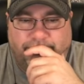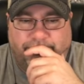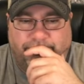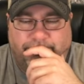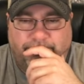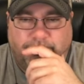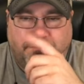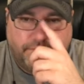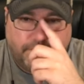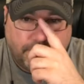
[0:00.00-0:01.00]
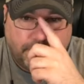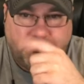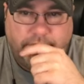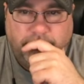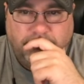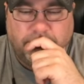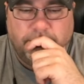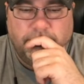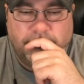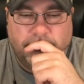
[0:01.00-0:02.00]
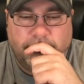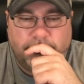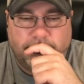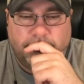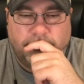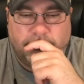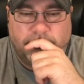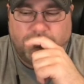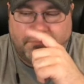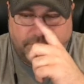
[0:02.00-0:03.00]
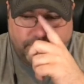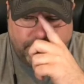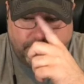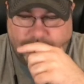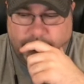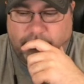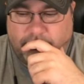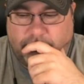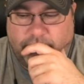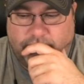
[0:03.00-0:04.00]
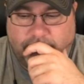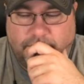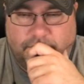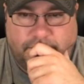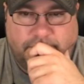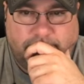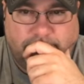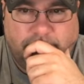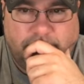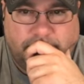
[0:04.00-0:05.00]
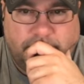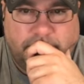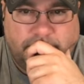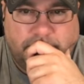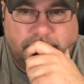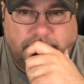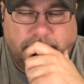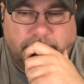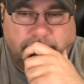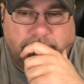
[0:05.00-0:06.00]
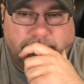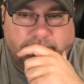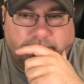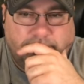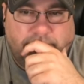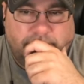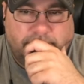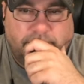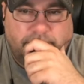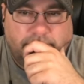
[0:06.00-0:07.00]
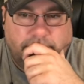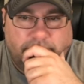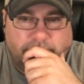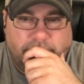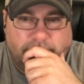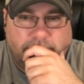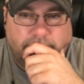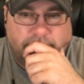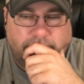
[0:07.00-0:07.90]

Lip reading: (not speaking)